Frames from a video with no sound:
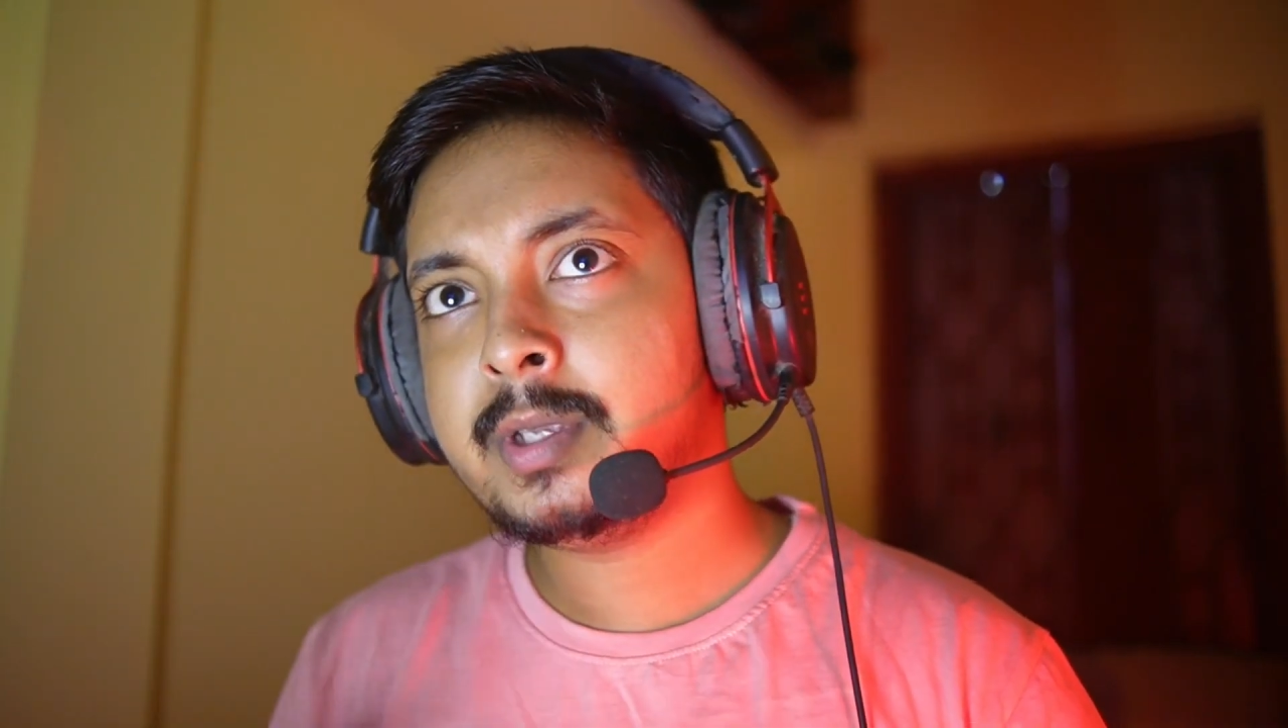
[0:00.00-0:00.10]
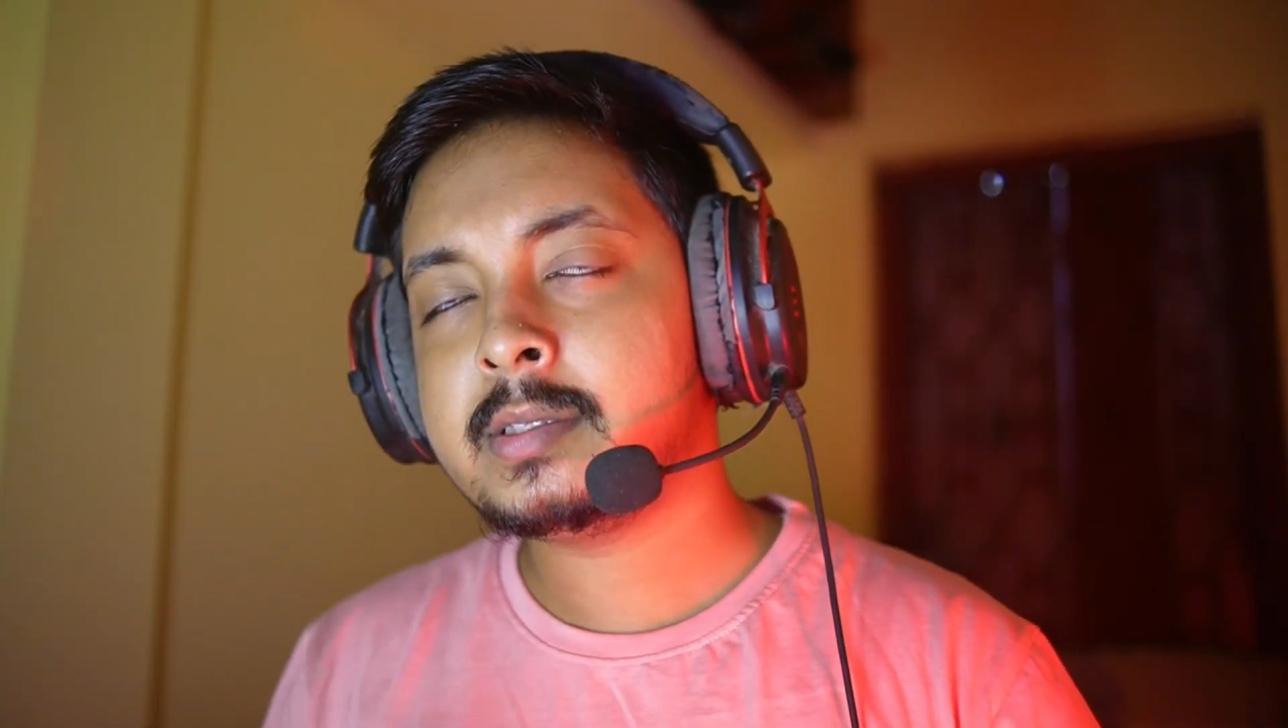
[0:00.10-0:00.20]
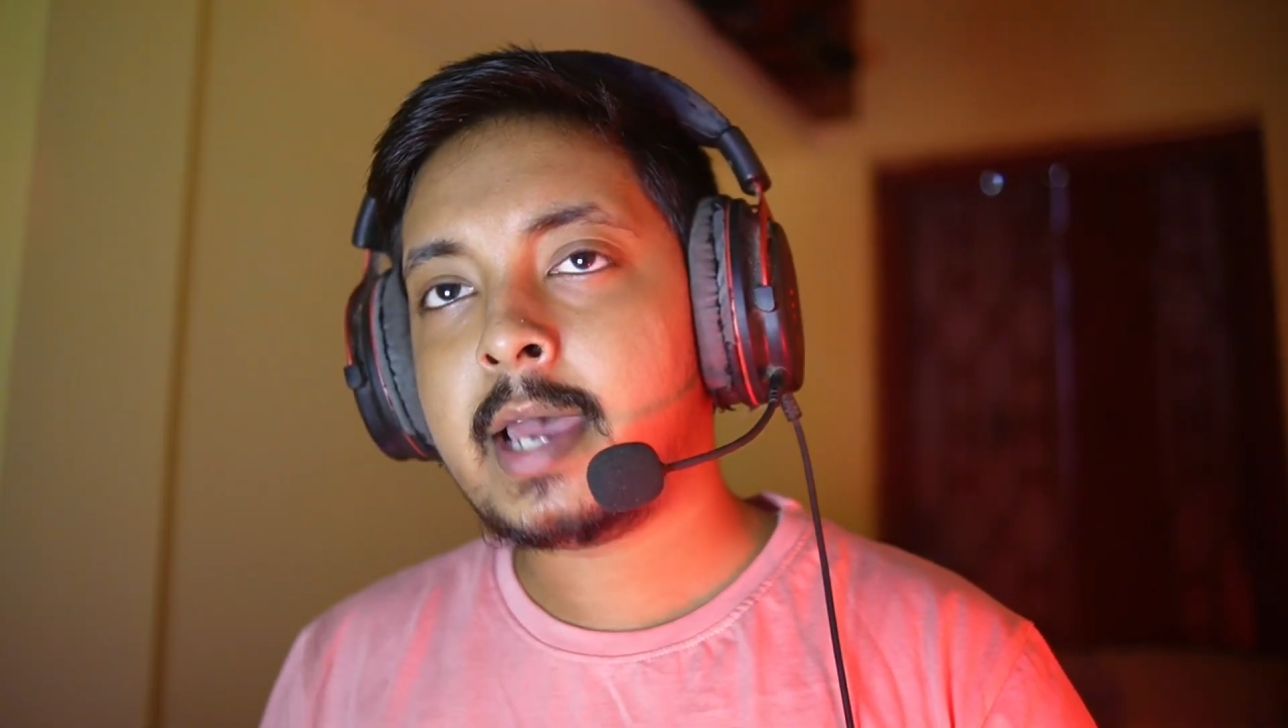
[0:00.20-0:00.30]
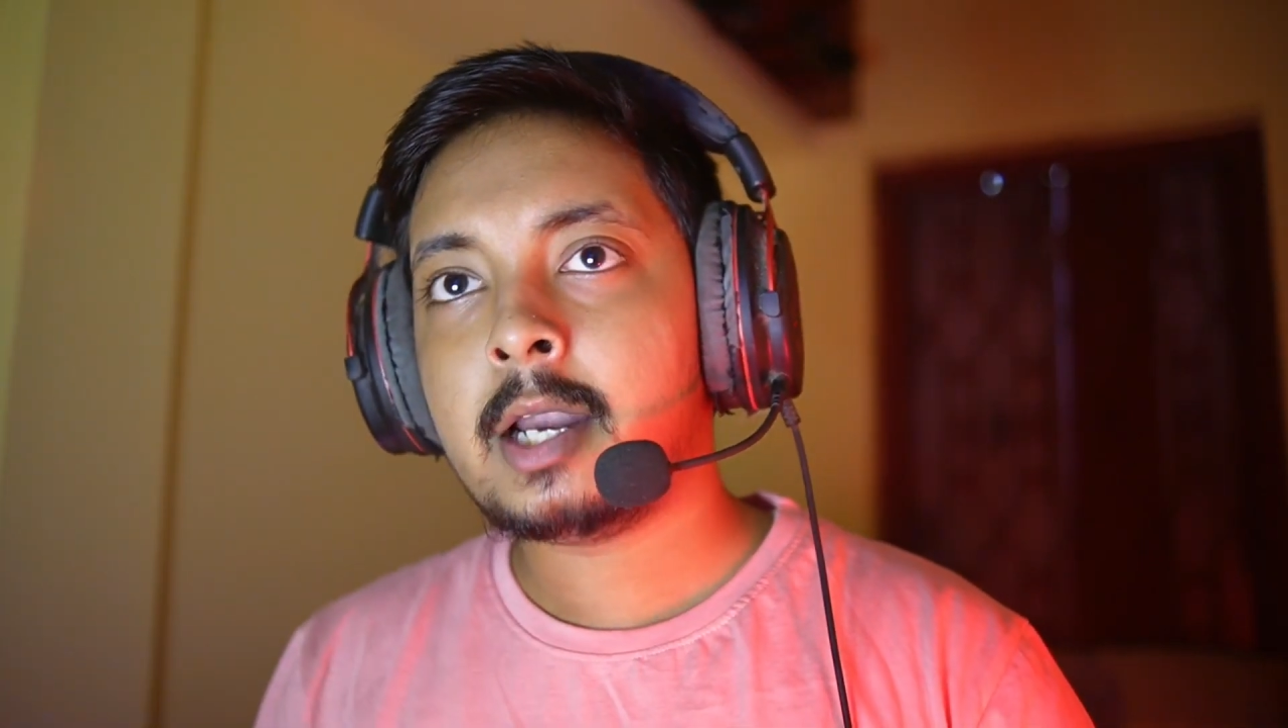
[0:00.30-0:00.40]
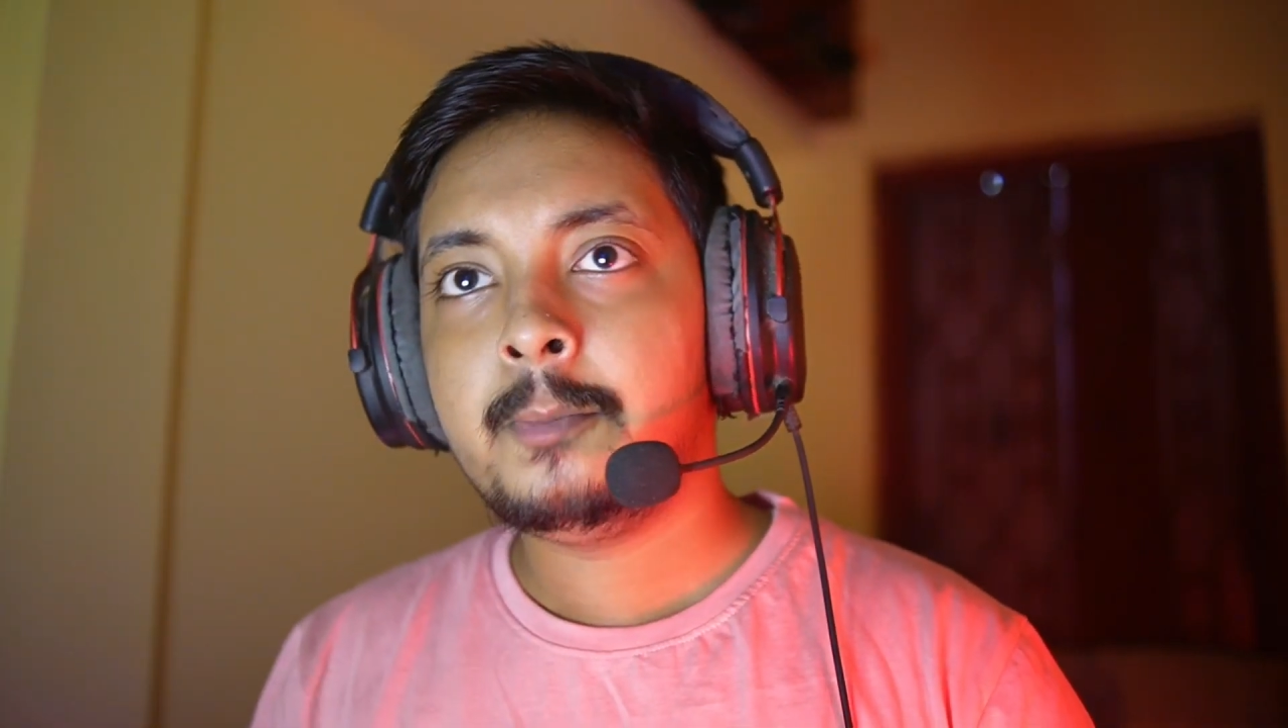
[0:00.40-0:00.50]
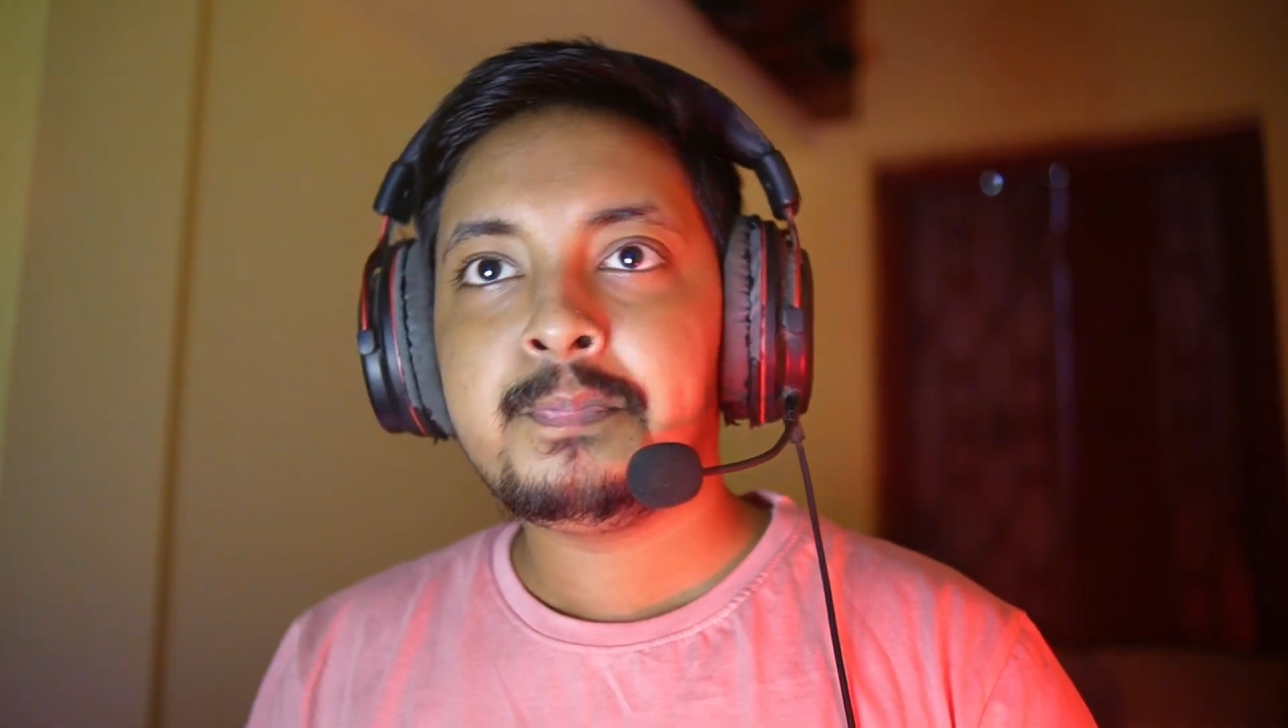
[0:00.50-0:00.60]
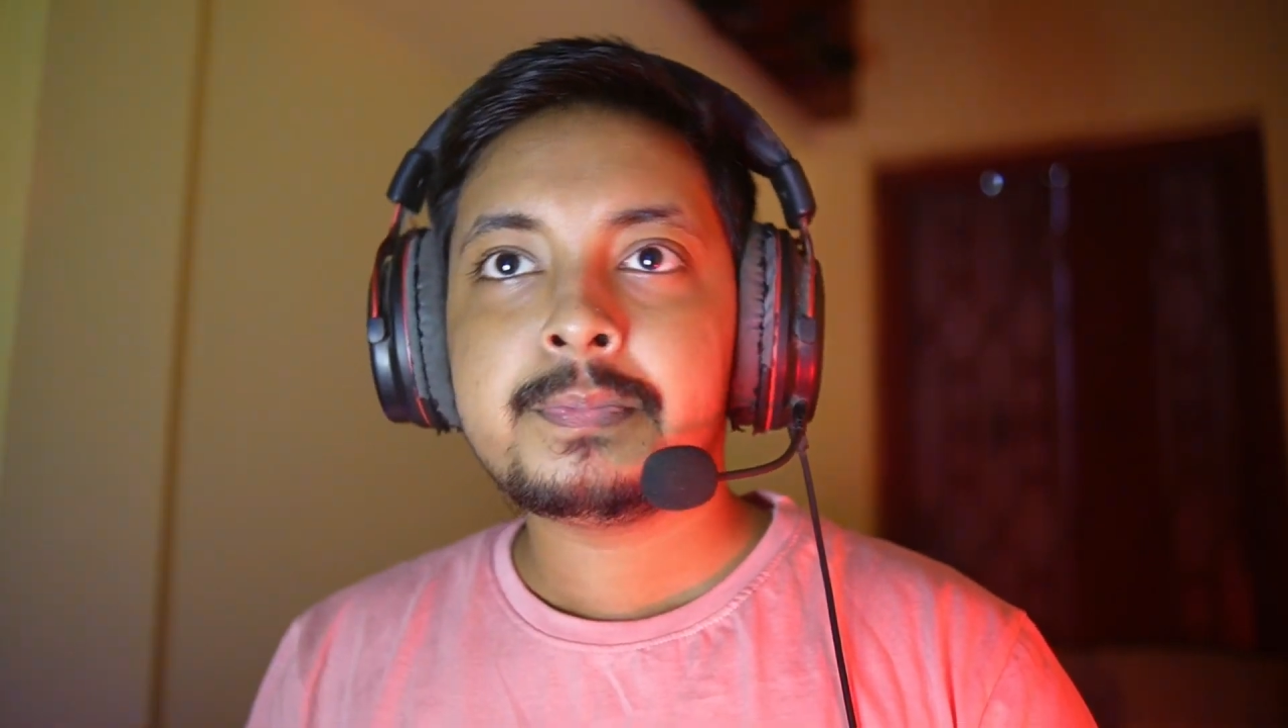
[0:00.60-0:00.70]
is that